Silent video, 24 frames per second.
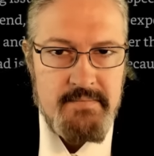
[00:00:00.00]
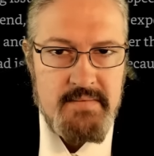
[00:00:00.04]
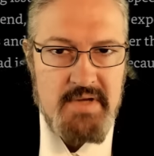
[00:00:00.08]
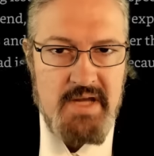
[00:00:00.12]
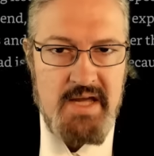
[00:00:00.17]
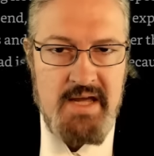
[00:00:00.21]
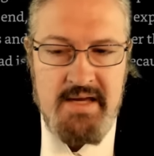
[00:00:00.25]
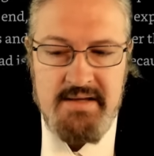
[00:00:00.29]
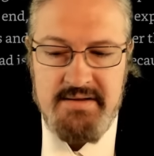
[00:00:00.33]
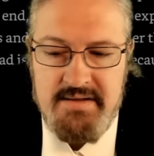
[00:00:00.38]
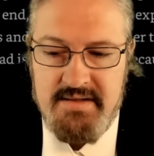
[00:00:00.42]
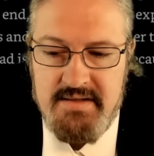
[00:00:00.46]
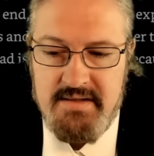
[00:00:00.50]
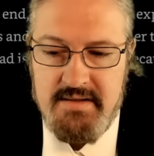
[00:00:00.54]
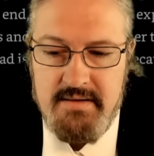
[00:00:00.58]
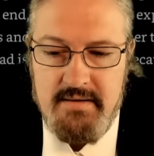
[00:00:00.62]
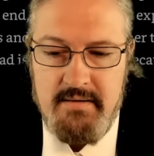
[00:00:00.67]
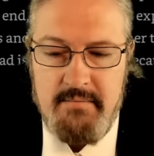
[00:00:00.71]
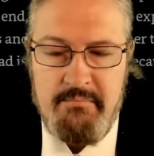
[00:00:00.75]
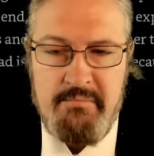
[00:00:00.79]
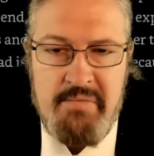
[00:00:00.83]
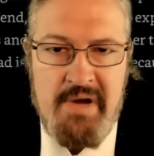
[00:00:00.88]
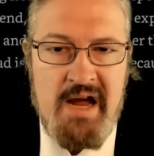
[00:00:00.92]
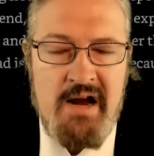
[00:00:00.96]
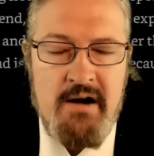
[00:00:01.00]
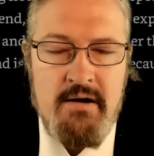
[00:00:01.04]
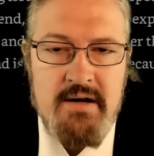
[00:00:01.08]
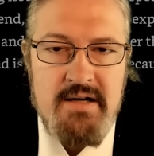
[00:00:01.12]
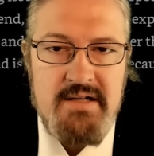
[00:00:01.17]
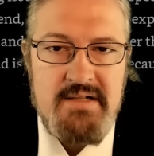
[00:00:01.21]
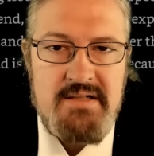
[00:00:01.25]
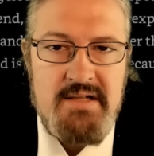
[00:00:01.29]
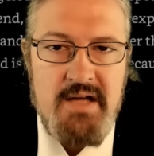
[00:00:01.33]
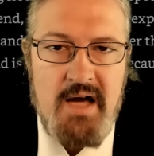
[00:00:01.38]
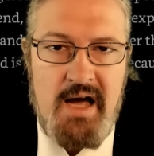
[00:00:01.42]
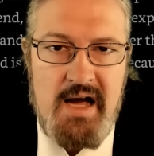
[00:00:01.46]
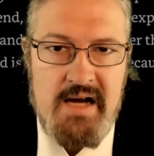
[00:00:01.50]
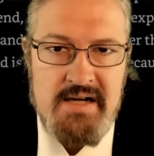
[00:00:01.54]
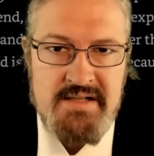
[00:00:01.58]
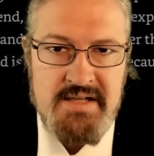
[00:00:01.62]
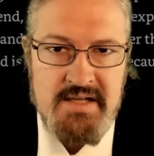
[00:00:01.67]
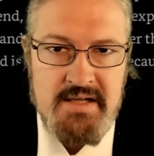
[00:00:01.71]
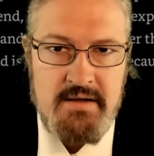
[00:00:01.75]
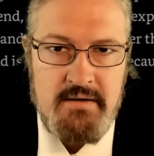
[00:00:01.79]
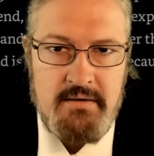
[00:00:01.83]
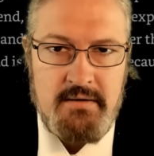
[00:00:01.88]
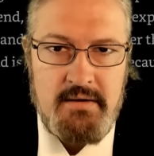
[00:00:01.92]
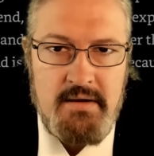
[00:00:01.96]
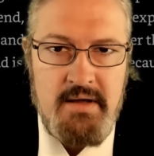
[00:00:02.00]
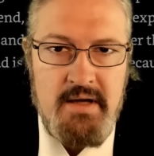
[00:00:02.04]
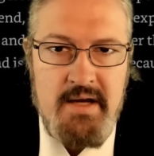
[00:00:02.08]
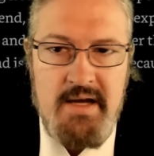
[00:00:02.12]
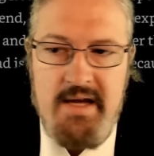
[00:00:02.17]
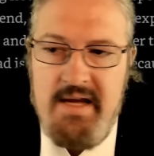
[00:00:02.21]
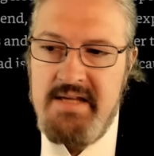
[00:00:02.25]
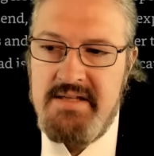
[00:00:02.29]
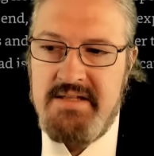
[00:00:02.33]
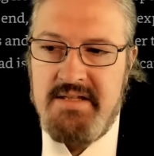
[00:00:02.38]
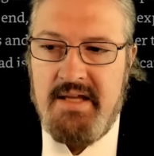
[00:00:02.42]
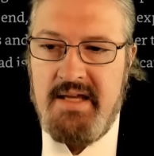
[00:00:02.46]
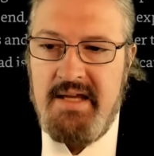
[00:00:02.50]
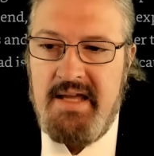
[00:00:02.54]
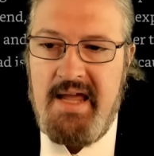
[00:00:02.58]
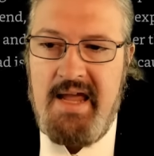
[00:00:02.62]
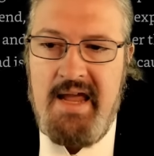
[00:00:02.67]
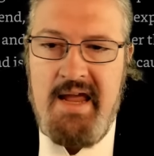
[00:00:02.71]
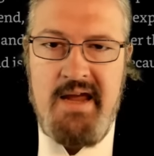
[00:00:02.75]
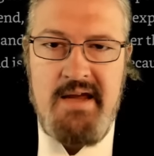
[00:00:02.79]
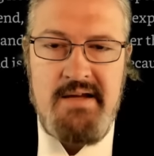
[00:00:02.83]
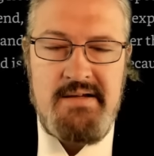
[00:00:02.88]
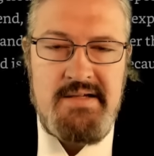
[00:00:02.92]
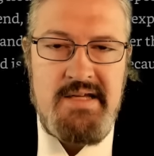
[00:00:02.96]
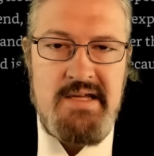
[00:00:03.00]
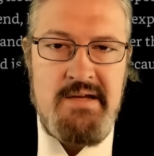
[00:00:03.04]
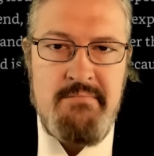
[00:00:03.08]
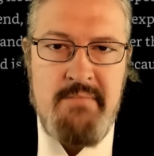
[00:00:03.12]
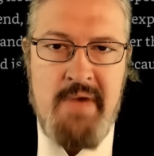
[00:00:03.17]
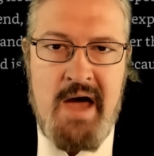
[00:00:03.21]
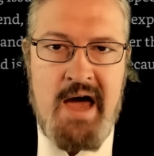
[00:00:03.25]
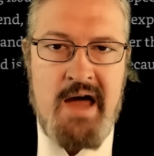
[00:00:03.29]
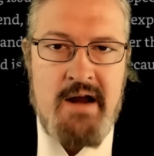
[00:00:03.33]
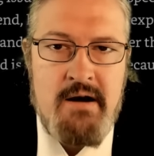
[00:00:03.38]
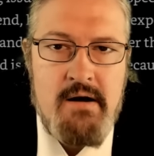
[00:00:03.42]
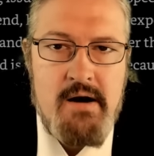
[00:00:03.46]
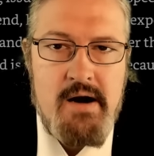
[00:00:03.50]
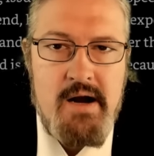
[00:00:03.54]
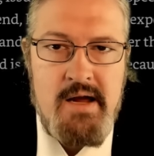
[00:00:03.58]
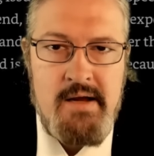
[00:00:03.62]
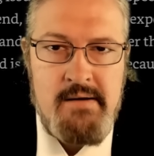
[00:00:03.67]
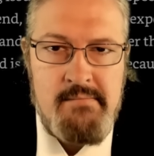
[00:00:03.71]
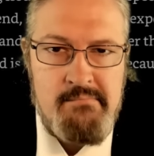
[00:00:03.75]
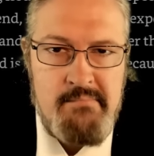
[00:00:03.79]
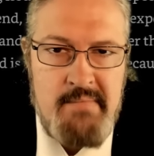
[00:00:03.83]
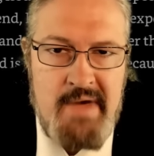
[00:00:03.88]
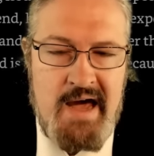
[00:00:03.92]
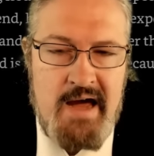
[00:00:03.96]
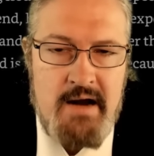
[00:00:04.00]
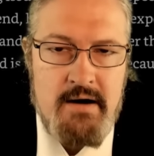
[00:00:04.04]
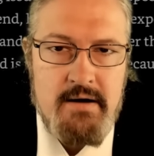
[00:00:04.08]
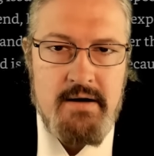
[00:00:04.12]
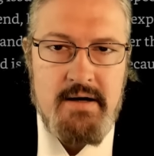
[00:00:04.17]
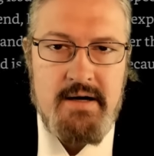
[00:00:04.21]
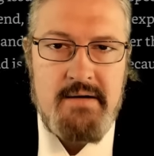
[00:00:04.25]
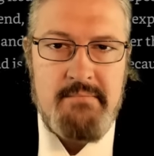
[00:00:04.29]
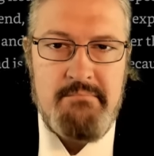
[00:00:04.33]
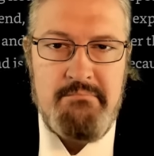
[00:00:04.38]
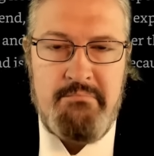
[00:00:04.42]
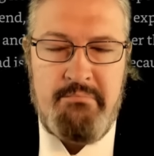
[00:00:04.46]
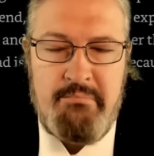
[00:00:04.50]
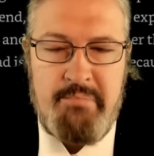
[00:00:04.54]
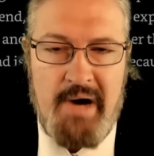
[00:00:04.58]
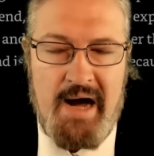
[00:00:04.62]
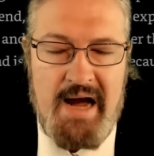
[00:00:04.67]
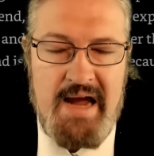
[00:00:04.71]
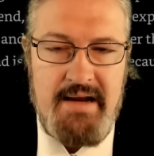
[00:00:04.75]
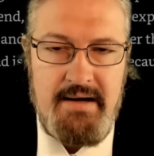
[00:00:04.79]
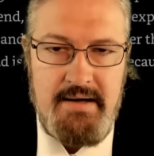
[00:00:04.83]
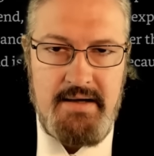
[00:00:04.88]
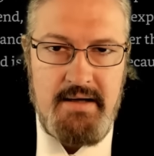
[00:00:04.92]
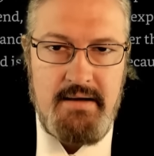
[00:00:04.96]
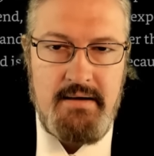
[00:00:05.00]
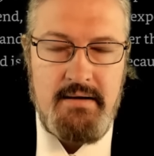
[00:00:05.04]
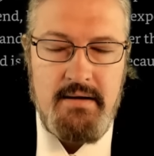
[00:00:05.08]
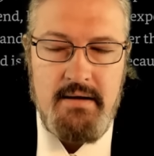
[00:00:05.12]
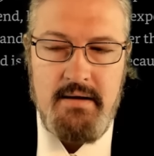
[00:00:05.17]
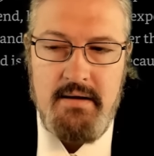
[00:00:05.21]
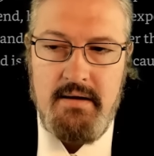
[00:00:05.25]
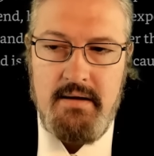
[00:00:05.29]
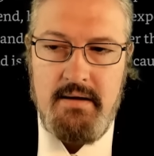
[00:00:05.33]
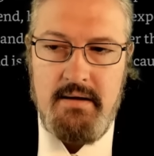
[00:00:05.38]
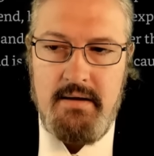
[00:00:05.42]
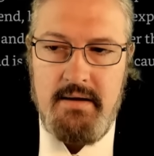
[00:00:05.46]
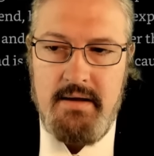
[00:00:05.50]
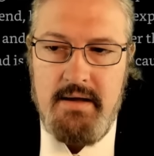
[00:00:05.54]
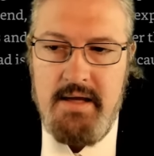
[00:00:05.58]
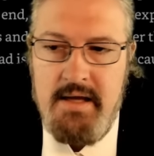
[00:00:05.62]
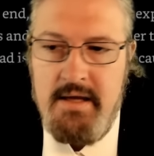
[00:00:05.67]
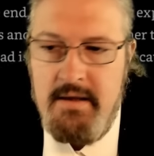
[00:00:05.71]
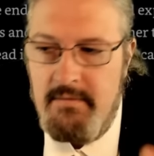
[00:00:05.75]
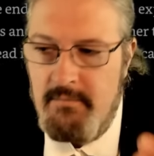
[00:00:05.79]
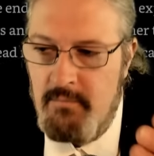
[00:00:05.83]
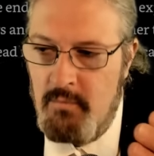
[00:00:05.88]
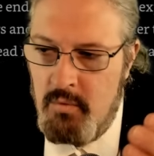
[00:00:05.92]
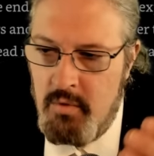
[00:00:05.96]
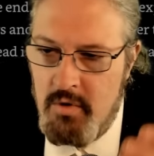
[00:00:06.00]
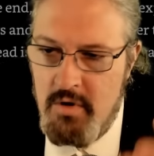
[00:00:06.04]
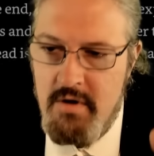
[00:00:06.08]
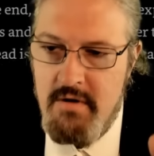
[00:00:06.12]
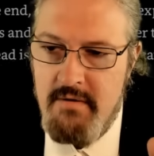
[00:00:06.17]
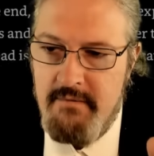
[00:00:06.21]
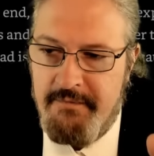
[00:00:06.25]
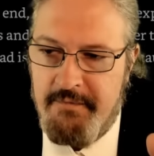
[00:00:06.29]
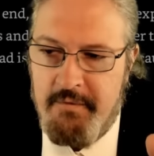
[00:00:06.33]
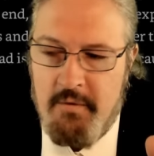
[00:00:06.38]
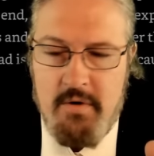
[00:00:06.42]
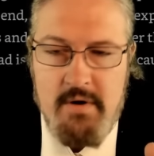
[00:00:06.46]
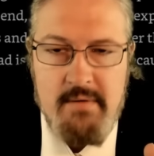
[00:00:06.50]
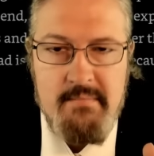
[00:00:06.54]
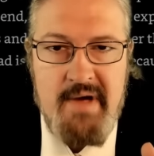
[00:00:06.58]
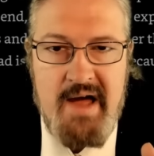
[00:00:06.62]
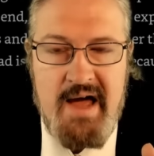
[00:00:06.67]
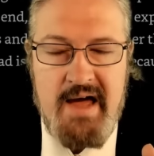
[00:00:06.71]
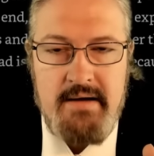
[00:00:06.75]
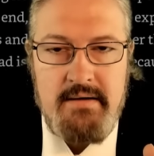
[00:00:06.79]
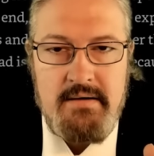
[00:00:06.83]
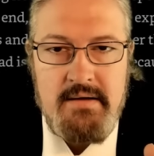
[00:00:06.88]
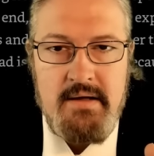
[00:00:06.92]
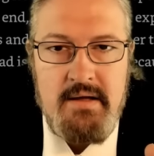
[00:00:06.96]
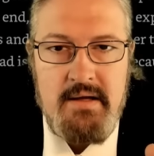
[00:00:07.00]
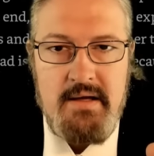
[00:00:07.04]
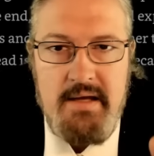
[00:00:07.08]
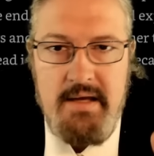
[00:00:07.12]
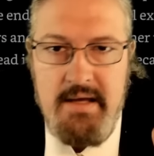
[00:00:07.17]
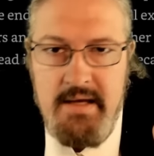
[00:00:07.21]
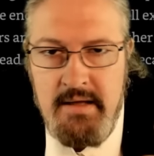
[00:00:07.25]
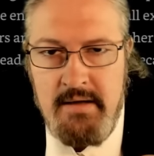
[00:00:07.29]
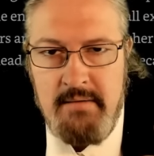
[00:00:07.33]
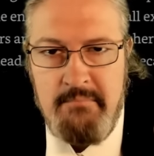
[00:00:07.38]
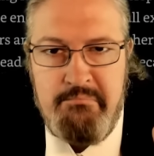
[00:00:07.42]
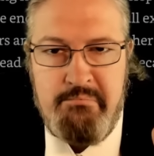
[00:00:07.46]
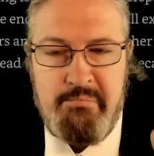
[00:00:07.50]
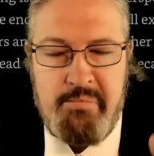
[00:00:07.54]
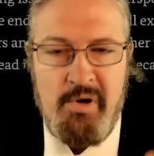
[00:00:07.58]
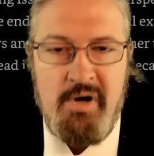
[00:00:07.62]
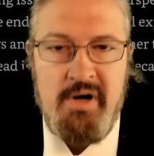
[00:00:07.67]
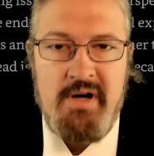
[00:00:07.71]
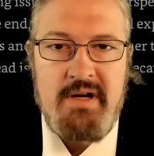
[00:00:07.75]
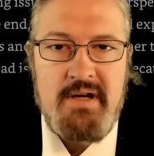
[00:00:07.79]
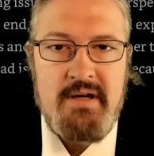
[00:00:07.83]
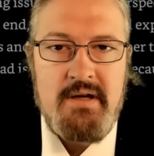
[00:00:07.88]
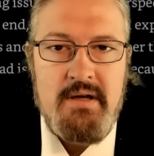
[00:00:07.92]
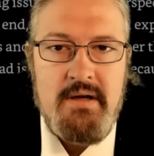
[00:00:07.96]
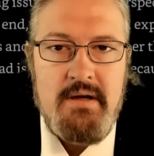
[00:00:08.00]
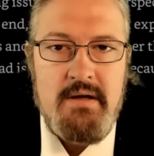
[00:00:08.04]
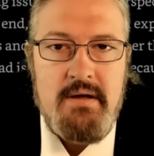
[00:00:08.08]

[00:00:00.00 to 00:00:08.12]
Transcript: It's paradoxical. It's like antimatter and matter combining in word format in a book.